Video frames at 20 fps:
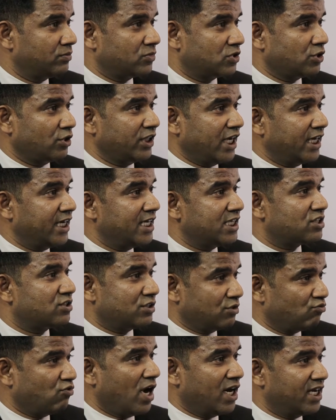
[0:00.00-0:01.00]
So that
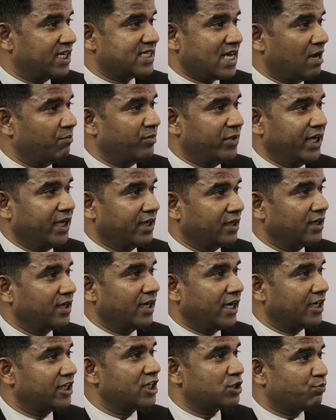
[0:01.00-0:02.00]
is what is happening
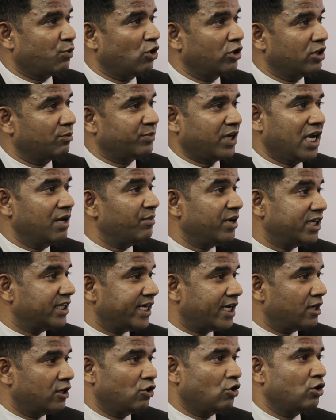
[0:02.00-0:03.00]
at this point of time, and
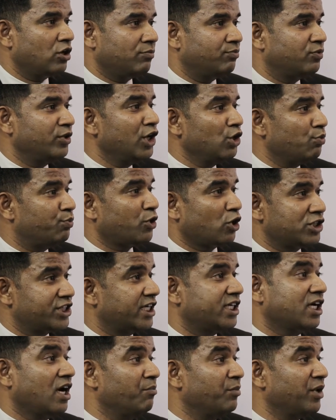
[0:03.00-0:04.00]
there are a lot of new
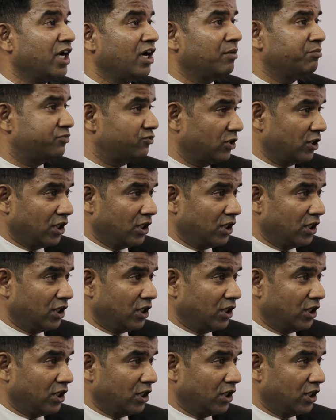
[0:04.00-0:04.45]
projects coming up.